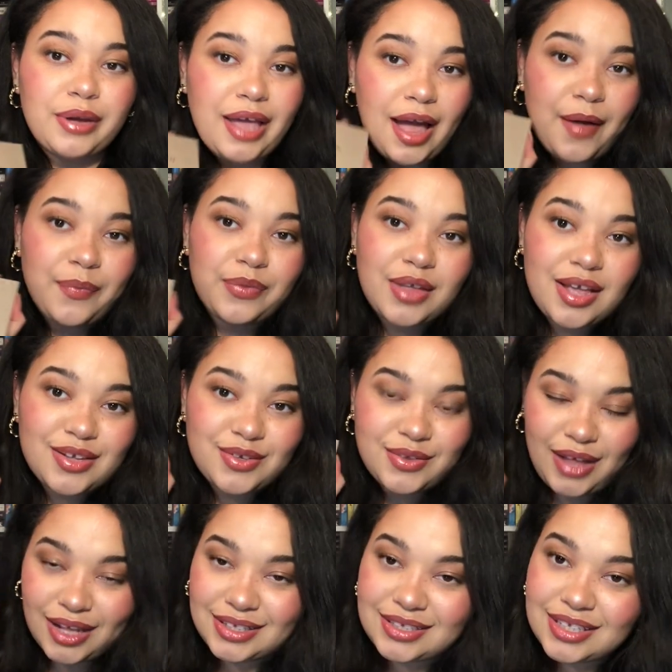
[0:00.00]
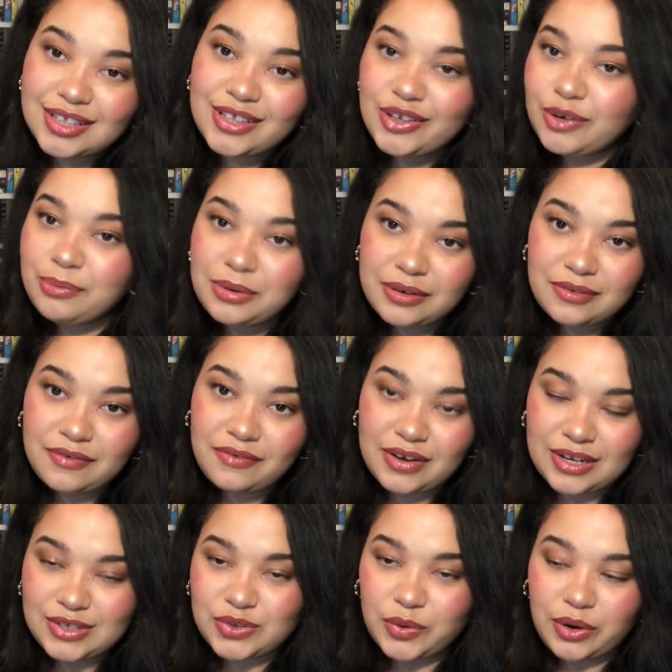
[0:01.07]
yeah, so that's a little bit of the
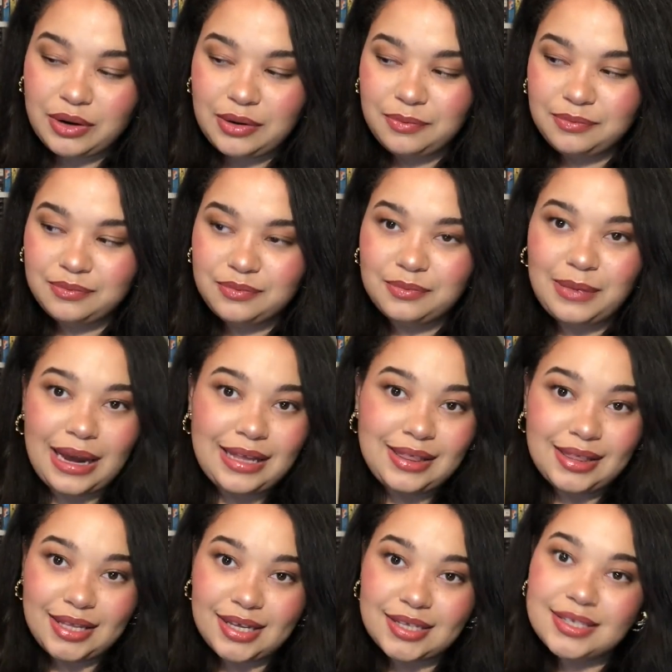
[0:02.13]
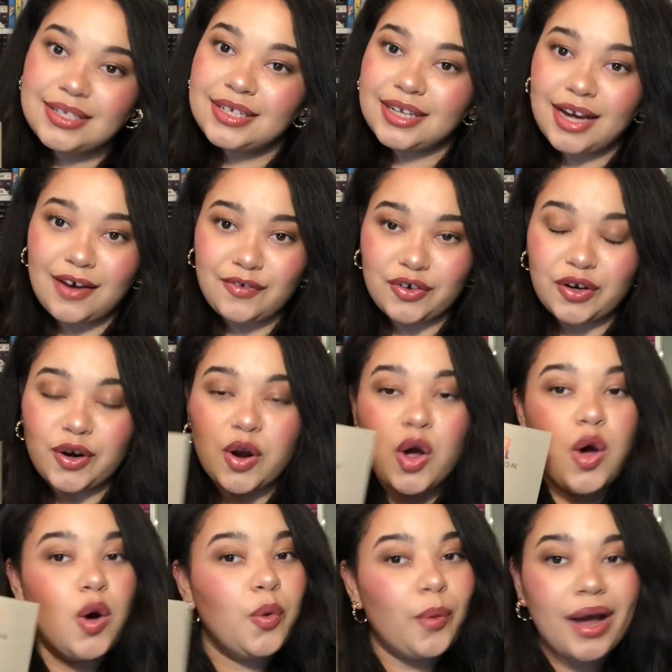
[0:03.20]
funny story behind this cover,
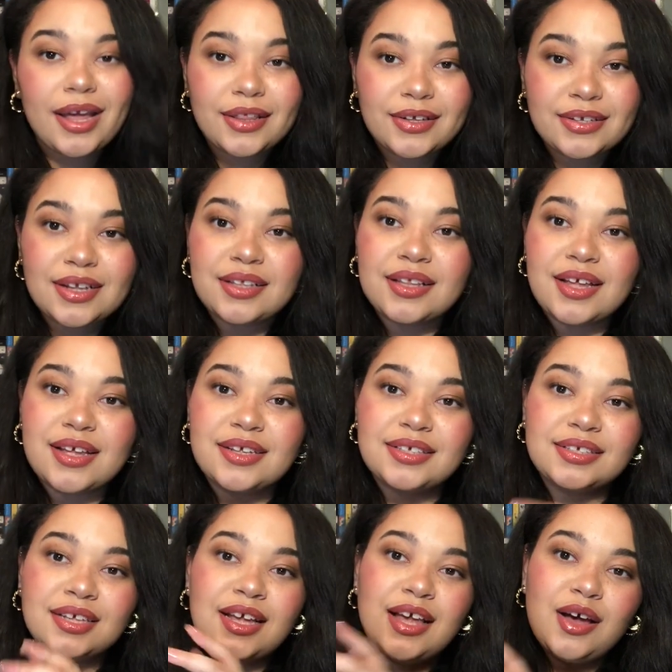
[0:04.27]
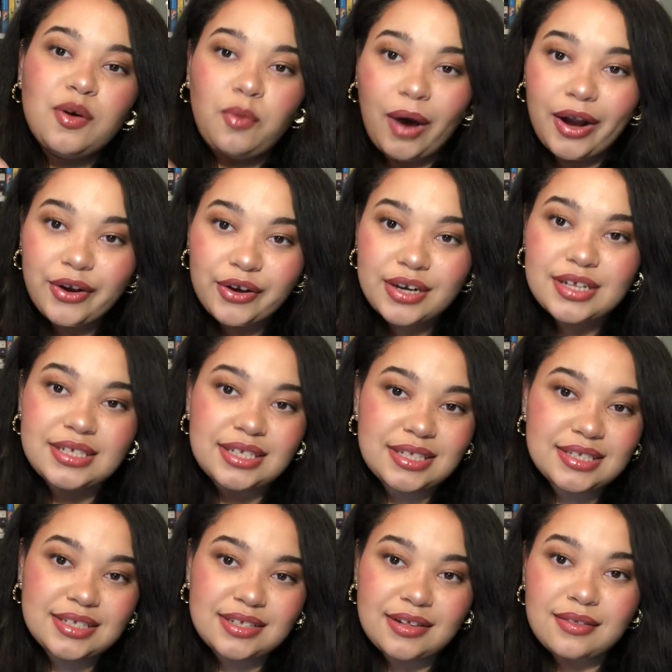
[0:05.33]
why it looks like this, why you're gonna see
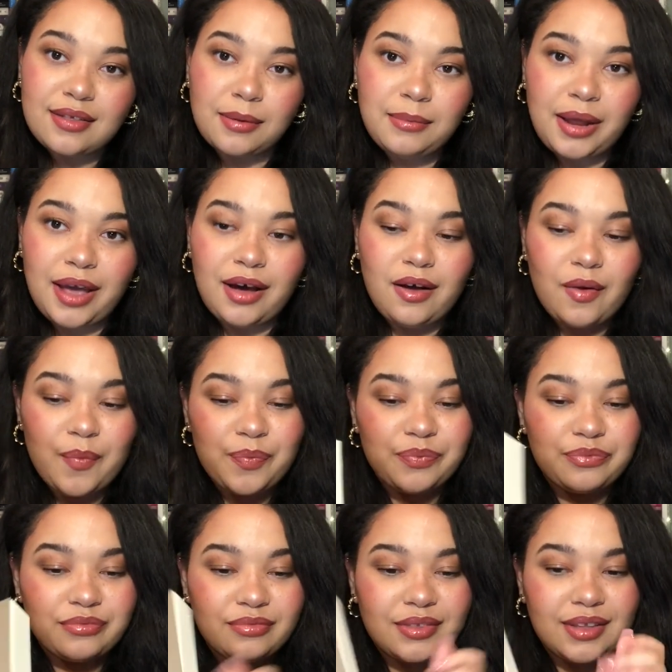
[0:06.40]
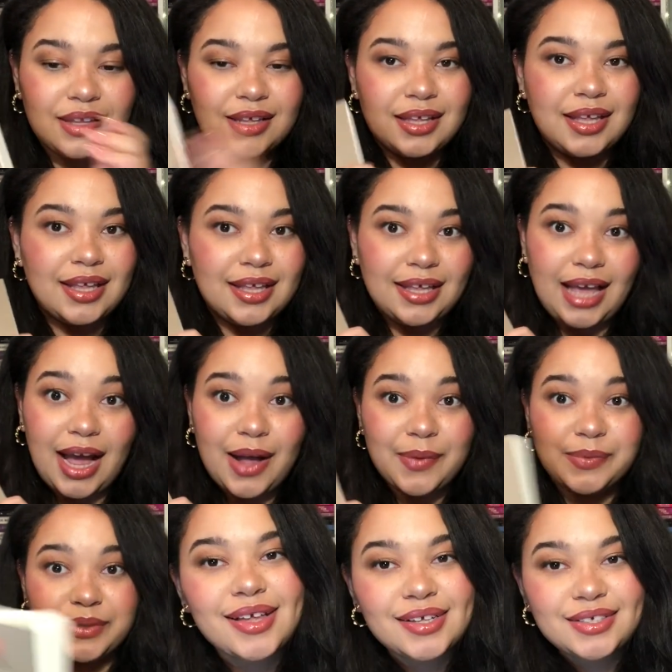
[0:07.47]
this in the thumbnail. Yeah,
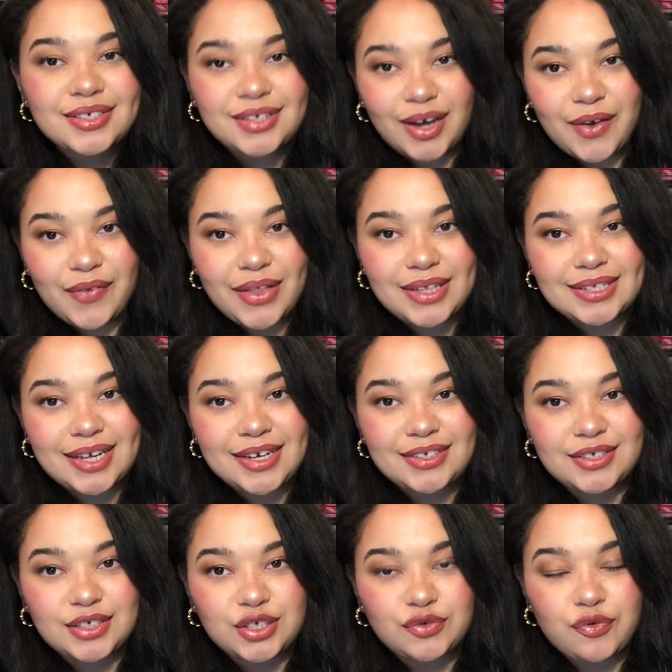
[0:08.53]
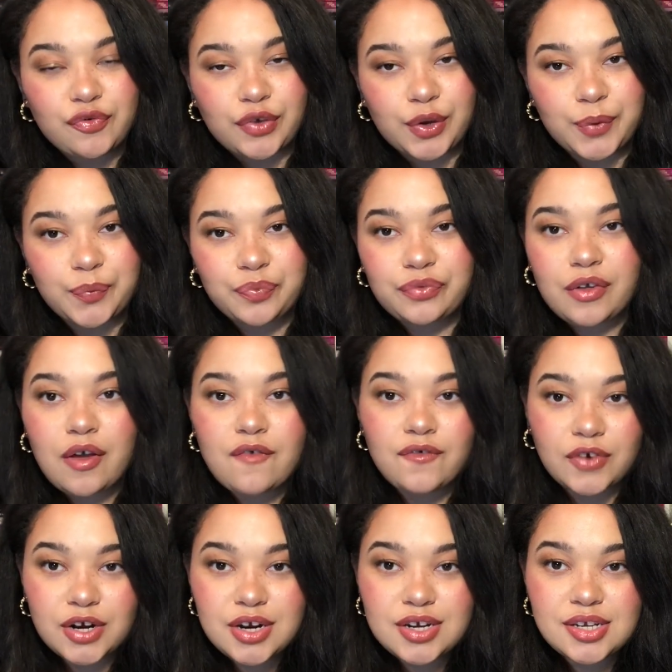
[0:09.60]
so let's get into this review.
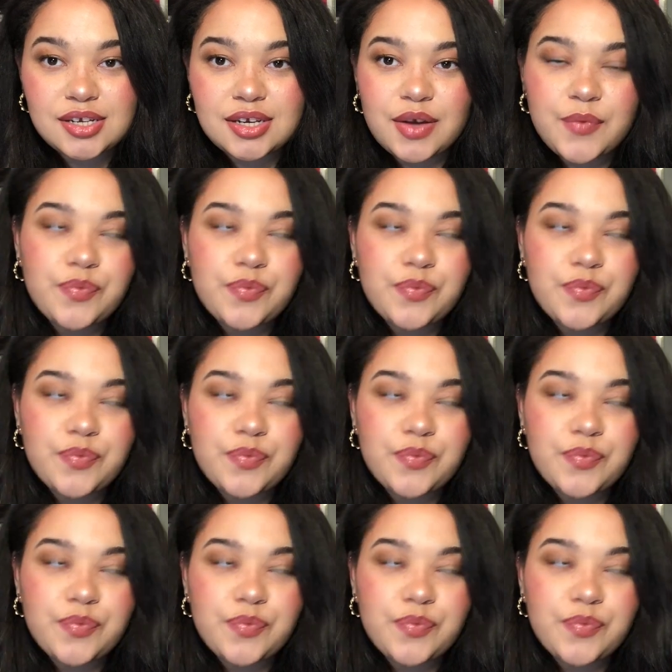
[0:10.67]
First,